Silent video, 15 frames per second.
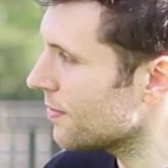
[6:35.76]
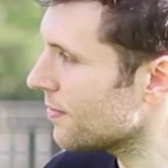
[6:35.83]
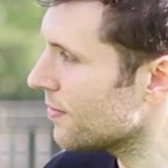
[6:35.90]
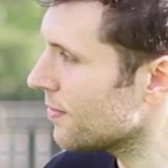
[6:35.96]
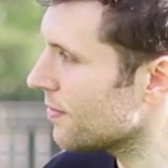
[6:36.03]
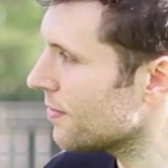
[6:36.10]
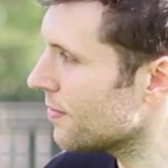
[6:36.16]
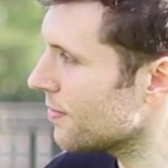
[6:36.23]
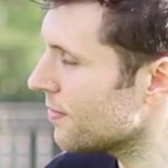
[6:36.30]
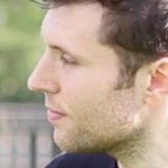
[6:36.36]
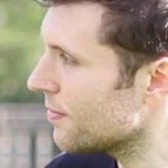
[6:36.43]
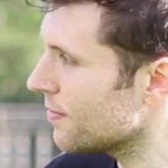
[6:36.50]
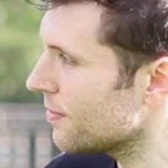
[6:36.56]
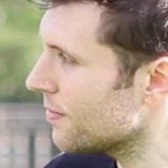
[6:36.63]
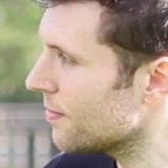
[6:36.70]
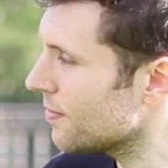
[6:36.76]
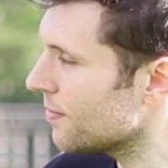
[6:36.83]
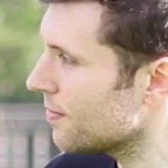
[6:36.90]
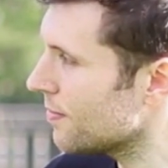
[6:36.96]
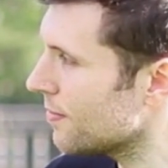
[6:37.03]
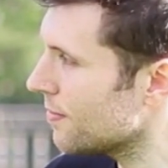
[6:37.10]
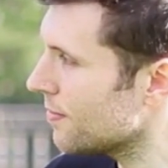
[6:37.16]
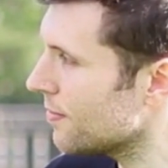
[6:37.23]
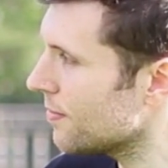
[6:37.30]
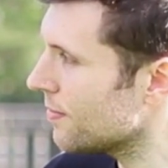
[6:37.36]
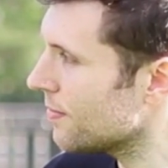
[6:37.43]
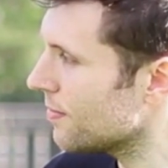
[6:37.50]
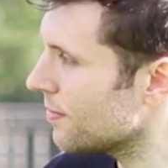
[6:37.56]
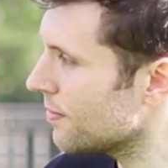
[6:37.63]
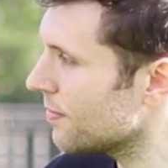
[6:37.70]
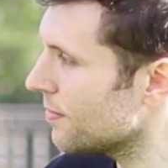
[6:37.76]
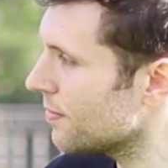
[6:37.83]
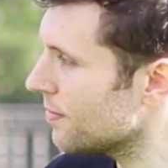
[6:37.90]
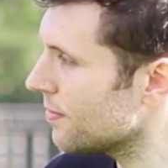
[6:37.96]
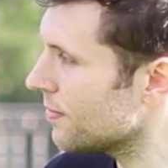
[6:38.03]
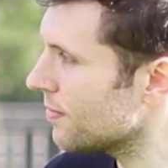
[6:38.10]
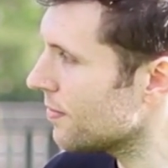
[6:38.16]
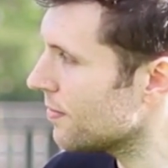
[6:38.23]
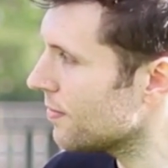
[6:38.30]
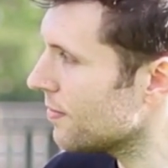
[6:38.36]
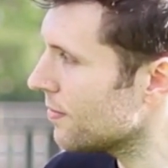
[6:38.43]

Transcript: (not speaking)